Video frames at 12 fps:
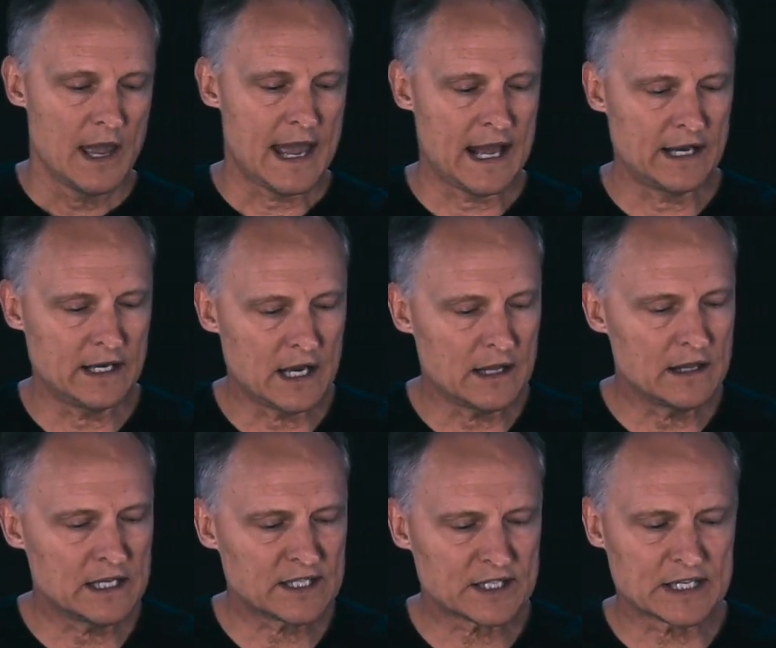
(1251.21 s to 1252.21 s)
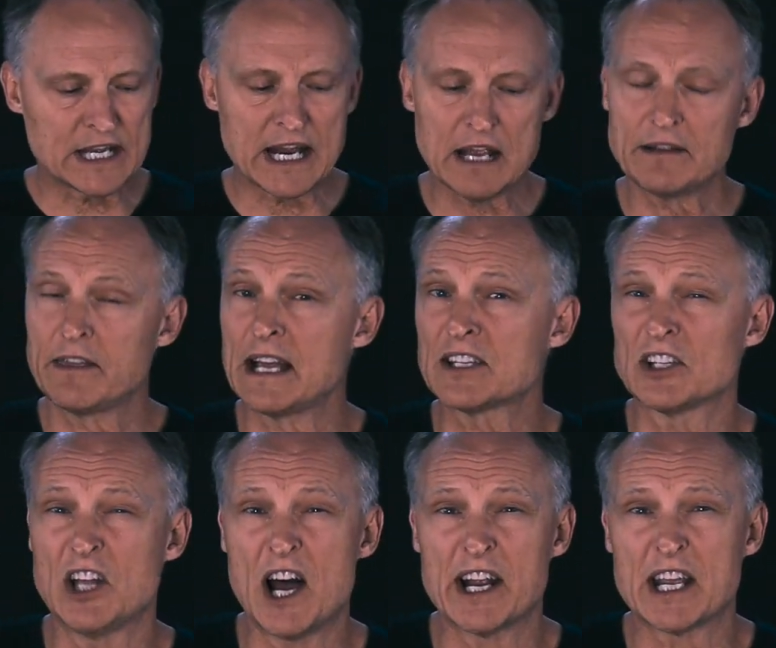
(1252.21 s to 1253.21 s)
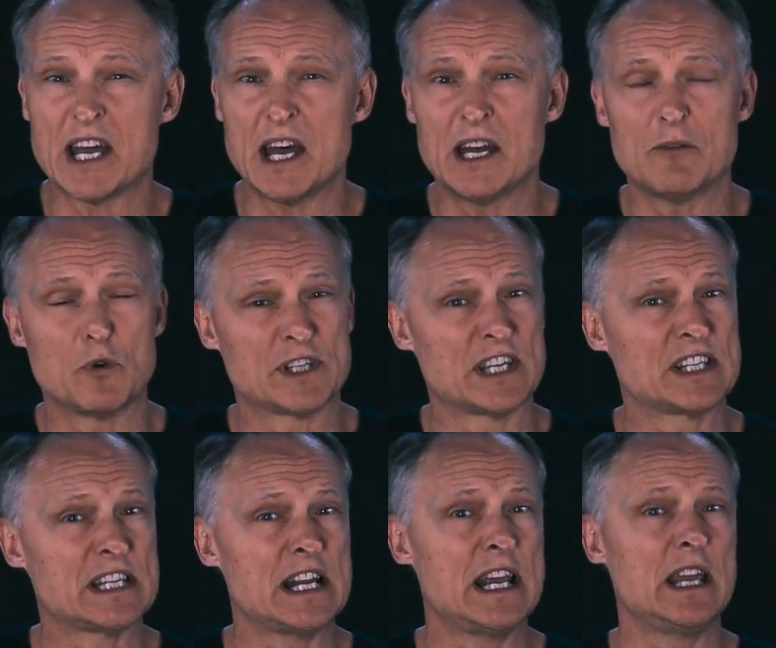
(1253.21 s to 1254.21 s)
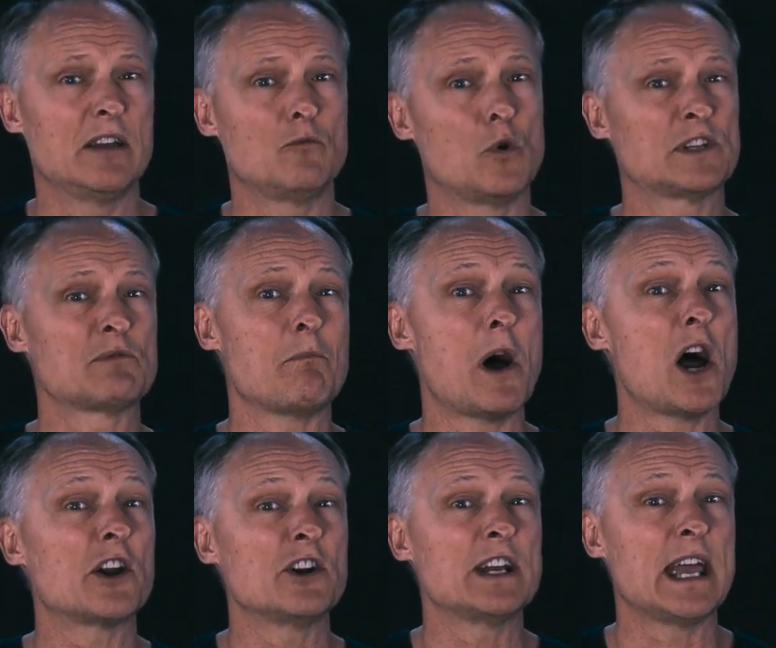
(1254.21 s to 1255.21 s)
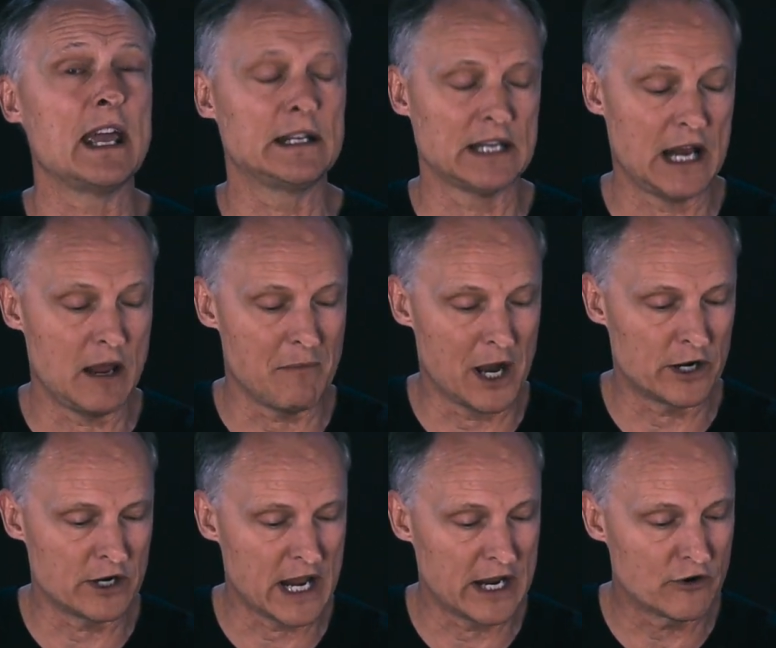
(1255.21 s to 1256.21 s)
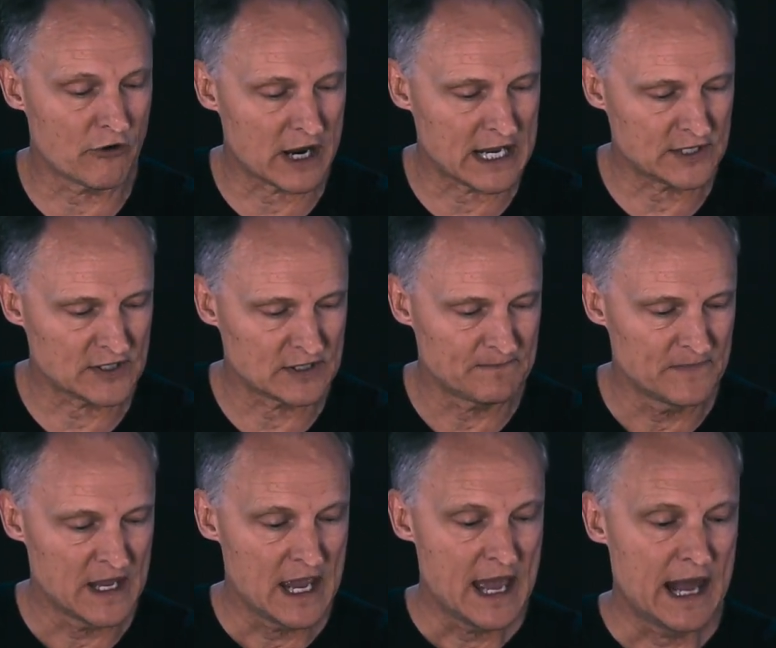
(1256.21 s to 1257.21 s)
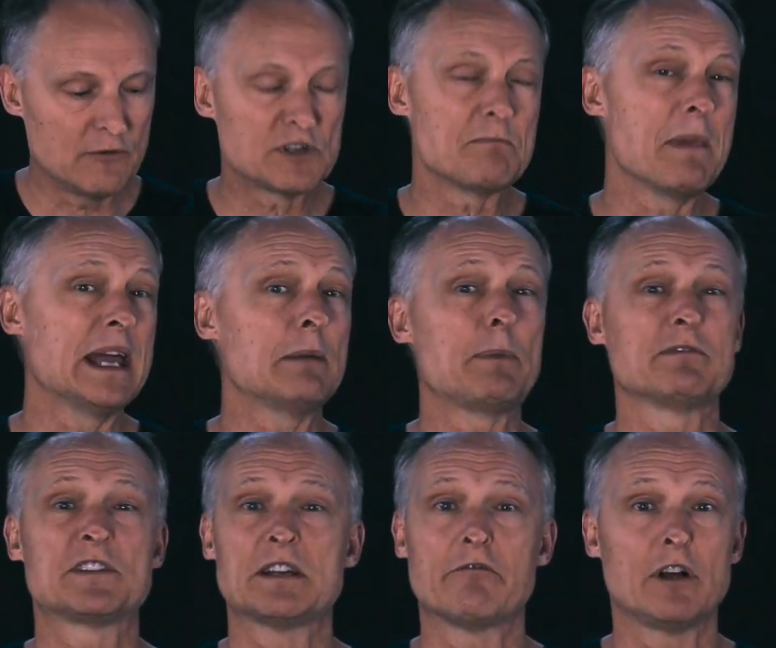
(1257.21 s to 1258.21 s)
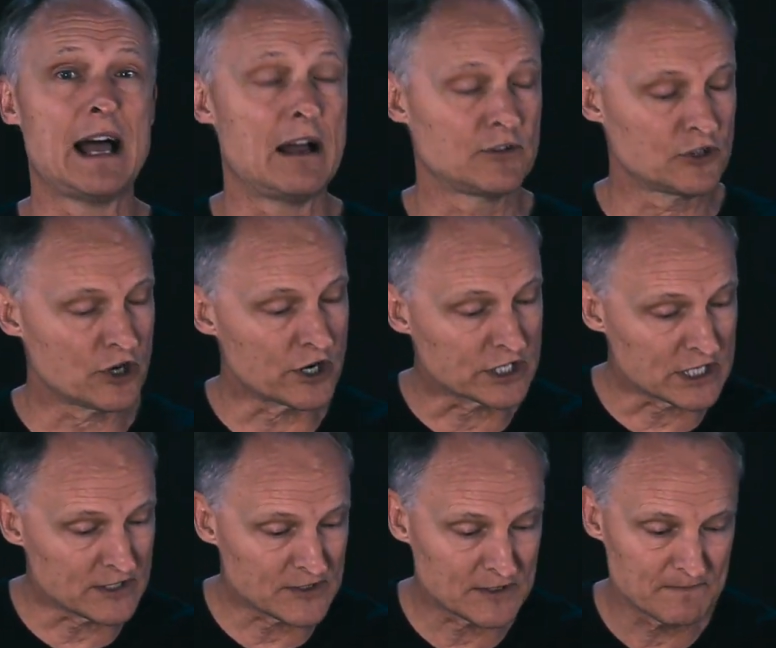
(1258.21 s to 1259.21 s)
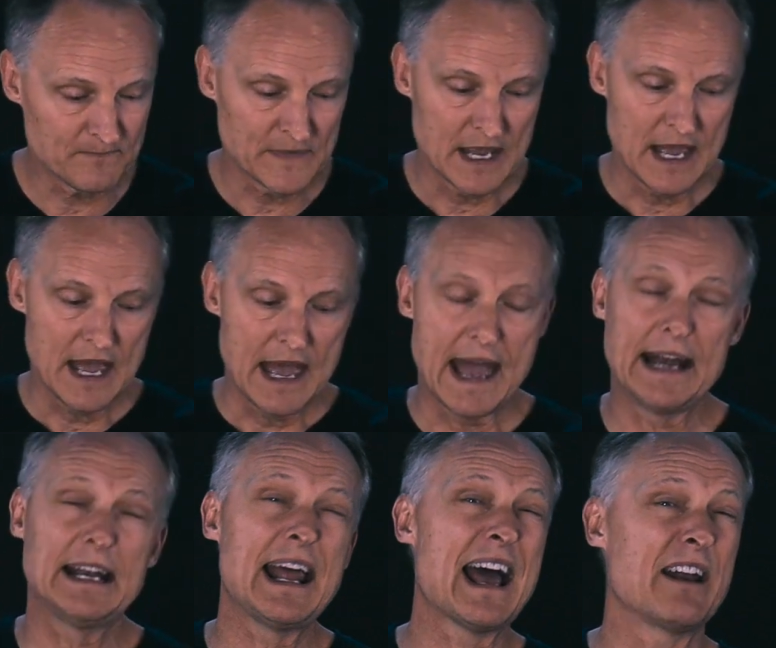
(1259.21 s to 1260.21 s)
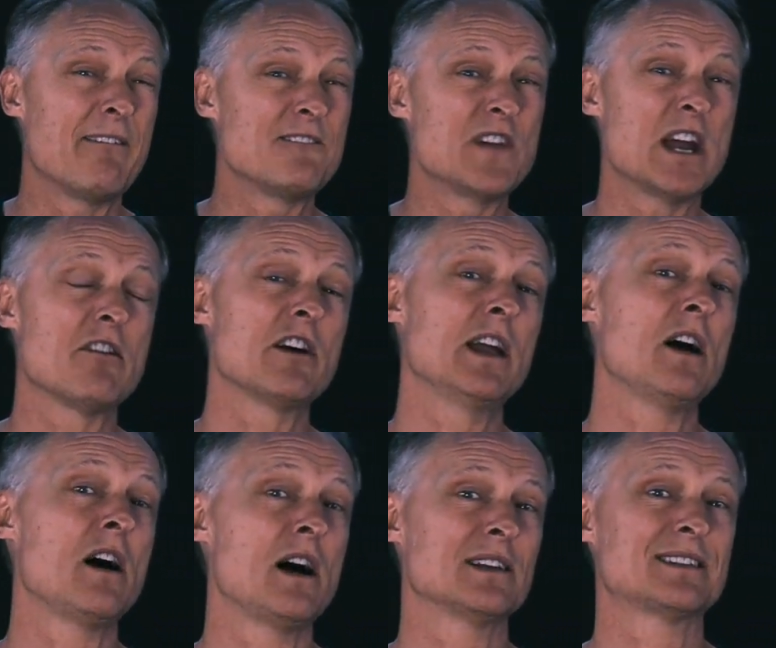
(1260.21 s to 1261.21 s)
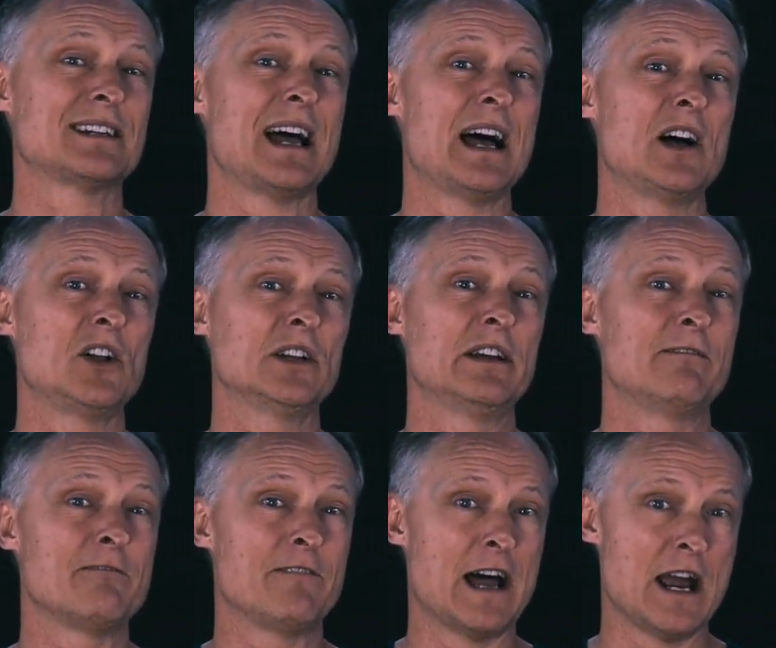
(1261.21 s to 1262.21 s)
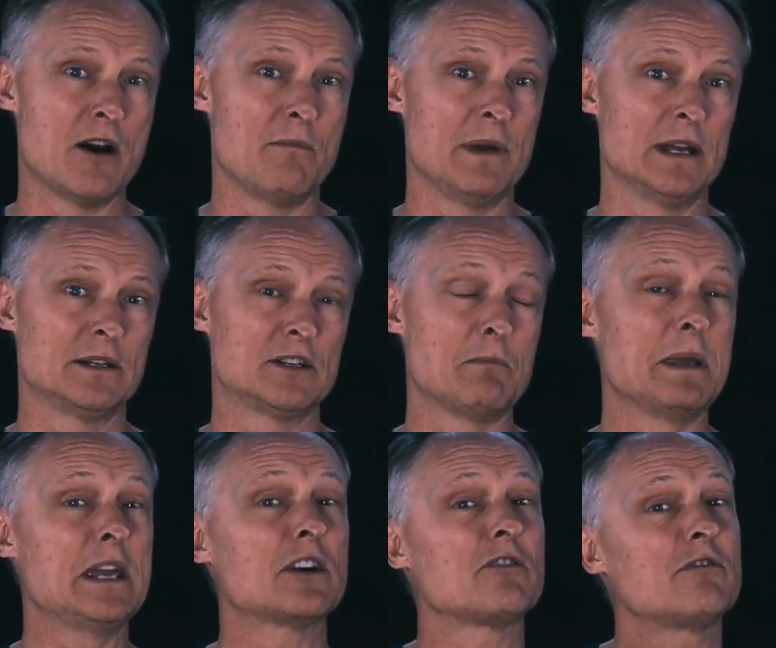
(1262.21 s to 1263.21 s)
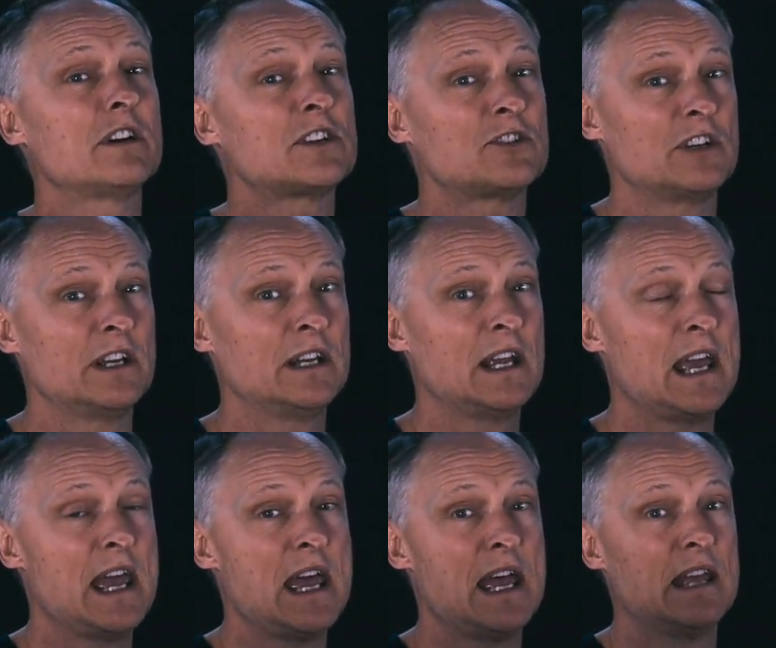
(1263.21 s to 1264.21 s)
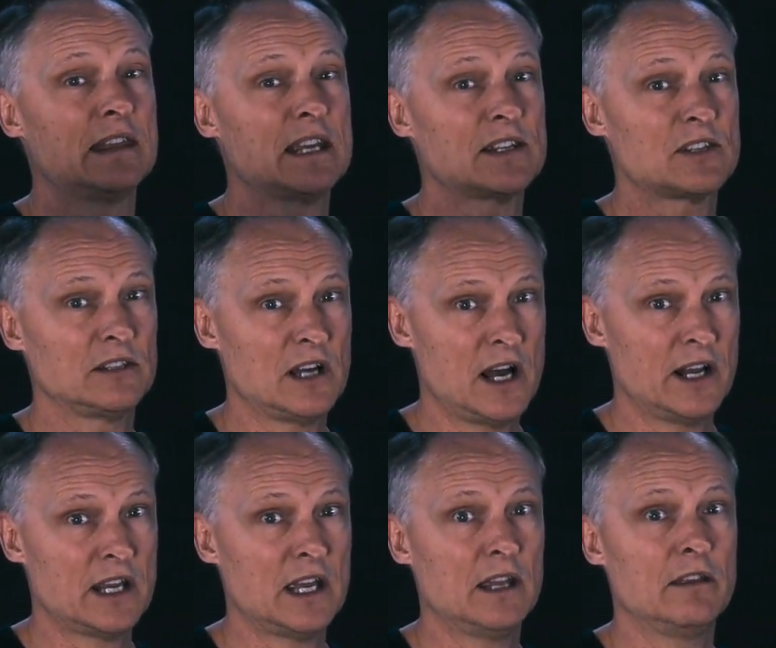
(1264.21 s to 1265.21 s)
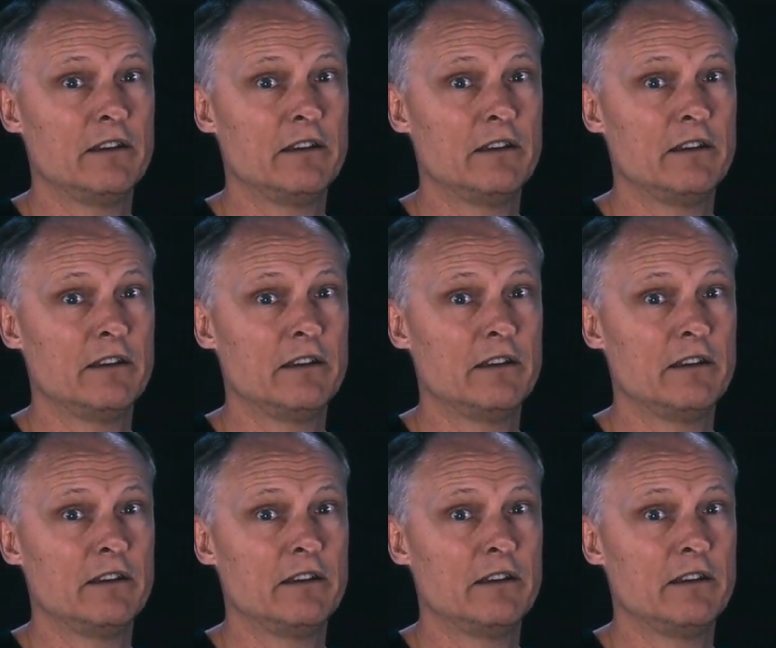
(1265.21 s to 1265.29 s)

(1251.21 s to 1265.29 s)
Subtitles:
And this city, Thessalonica, was a city in what's modern-day Greece, and it was made up of several house churches, and it had a very hostile environment. To be a Christian in Thessalonica